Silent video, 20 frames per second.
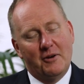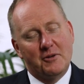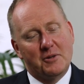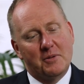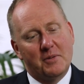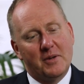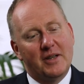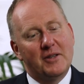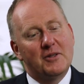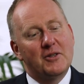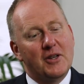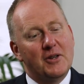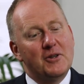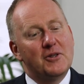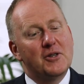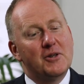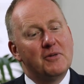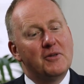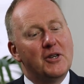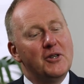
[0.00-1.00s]

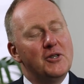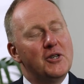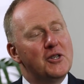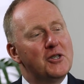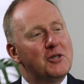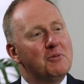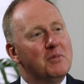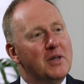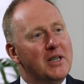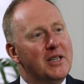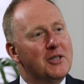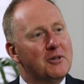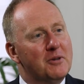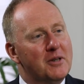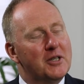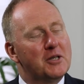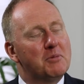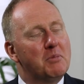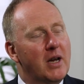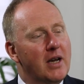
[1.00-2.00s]
sort of conditioned me to
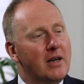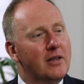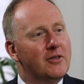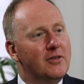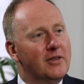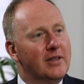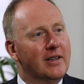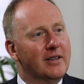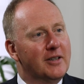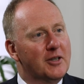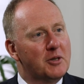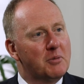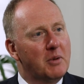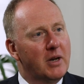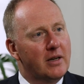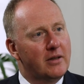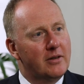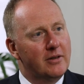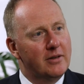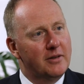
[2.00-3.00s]
expect the
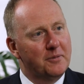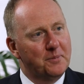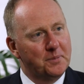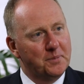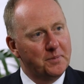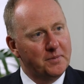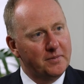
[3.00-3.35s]
unexpected.